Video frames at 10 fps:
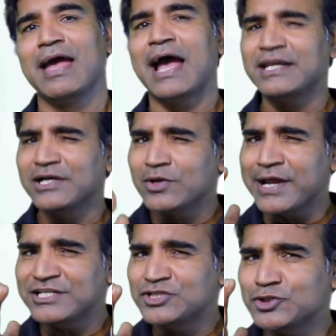And a
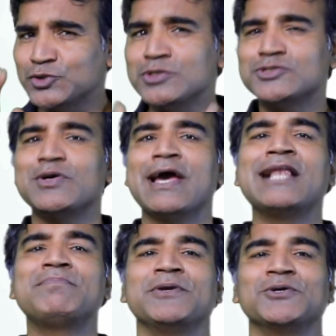great tool to
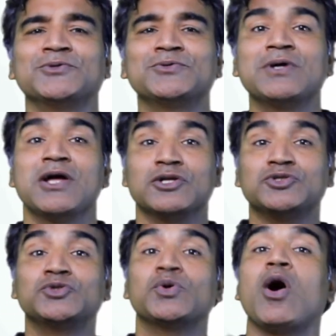help you
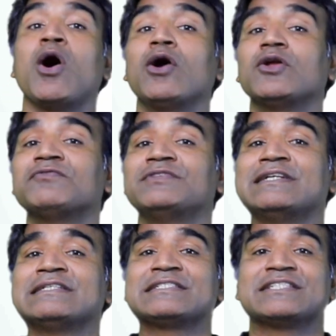do all of
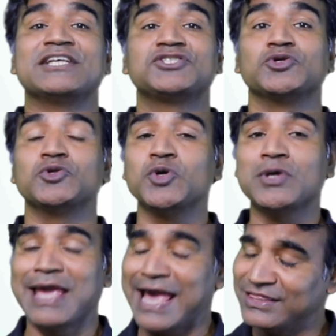this is to
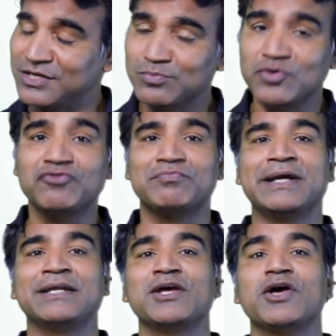look at the
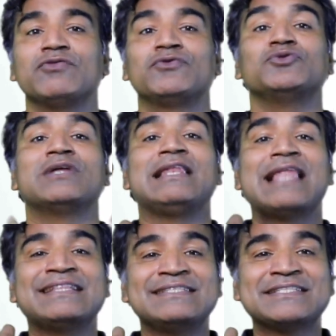movement through the
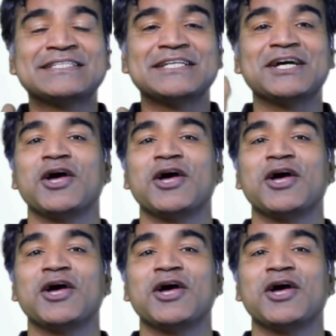lens